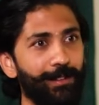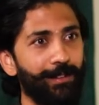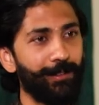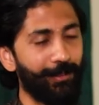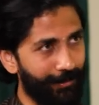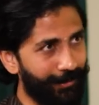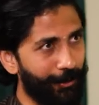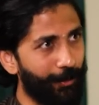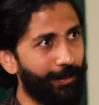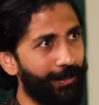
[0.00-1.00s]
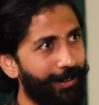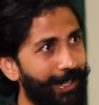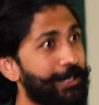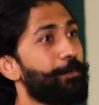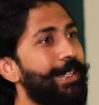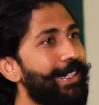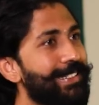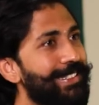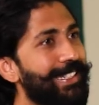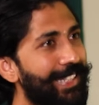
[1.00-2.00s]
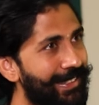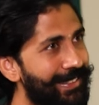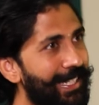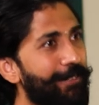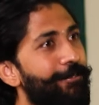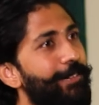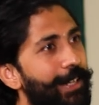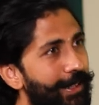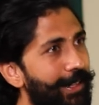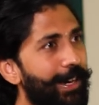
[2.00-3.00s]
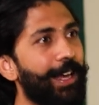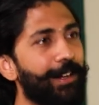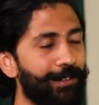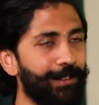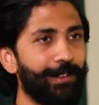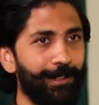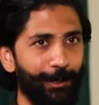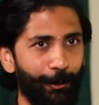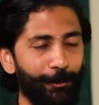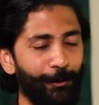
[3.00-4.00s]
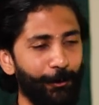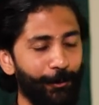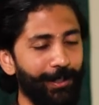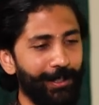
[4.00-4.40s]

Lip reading: you know, experiencing that same feeling that I had gone through.